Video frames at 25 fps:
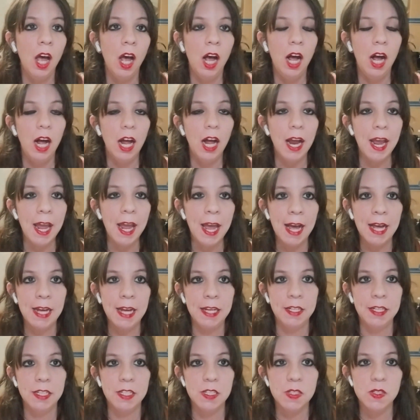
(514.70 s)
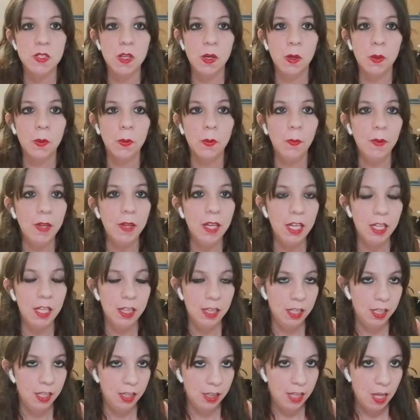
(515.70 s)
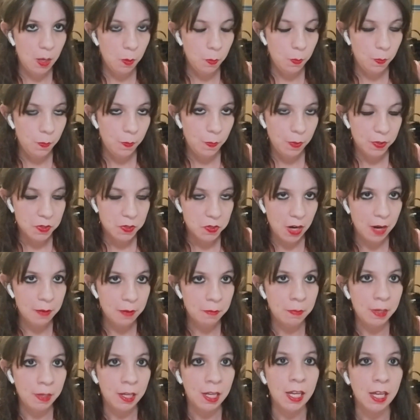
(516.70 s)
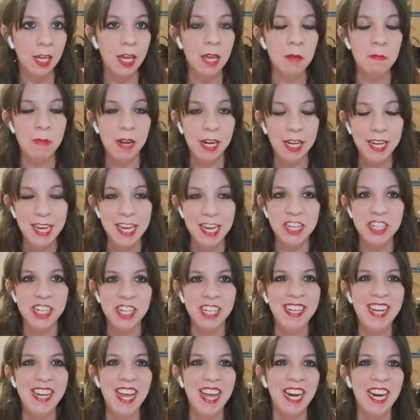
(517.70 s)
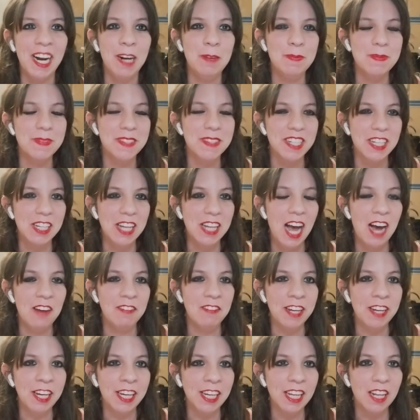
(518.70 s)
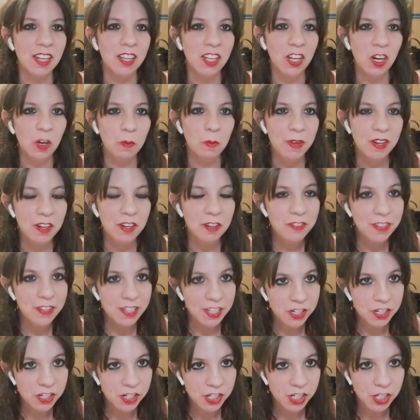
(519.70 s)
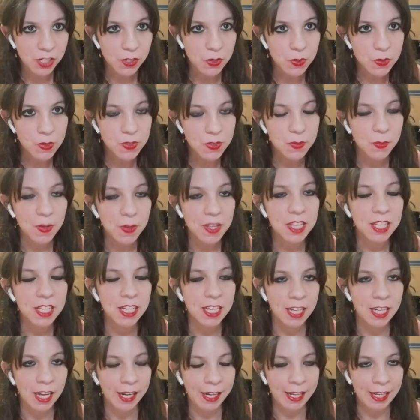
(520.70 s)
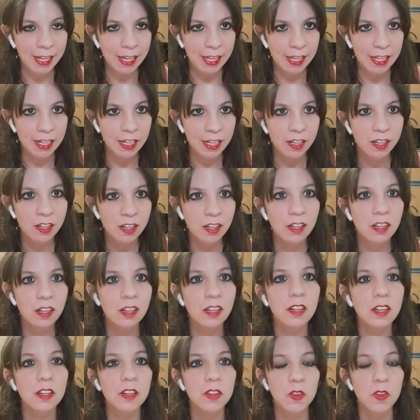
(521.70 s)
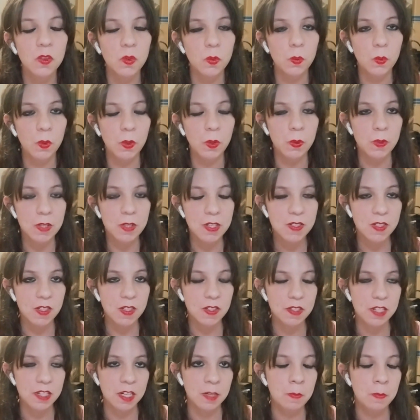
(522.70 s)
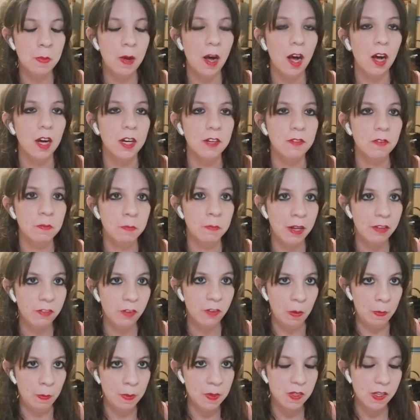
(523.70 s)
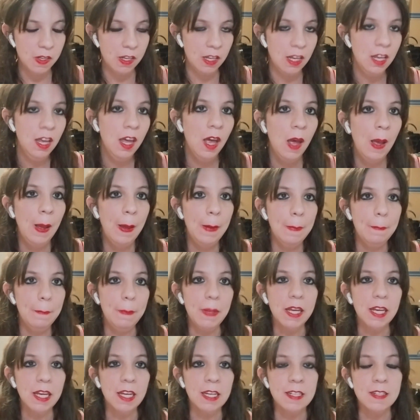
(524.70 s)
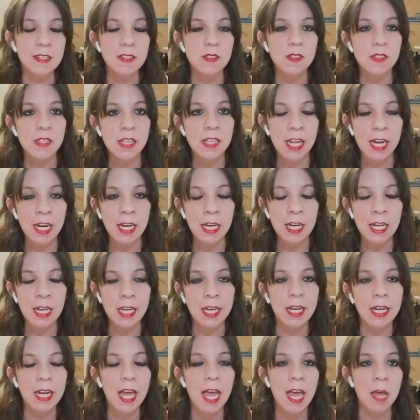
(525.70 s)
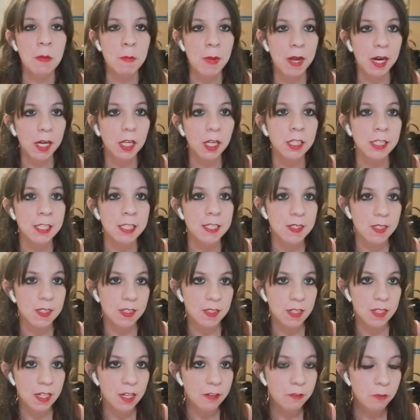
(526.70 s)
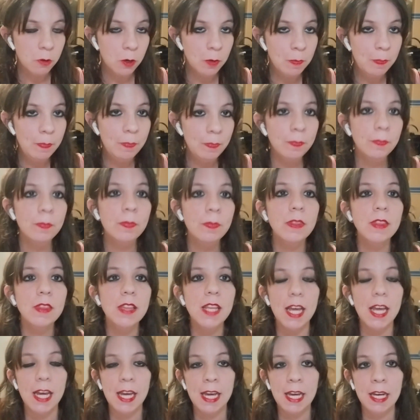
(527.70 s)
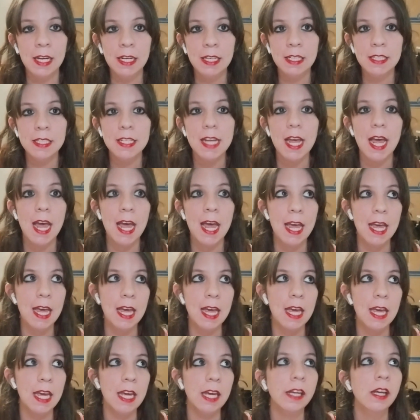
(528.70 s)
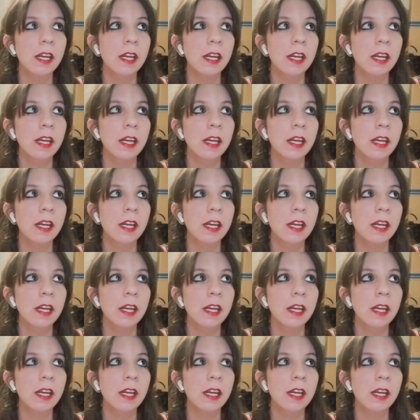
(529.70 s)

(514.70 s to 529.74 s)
And so they prescribed me a medication, and I'm still having a little bit of issues with getting it through the system of my pharmacy because they need a medical necessity form and a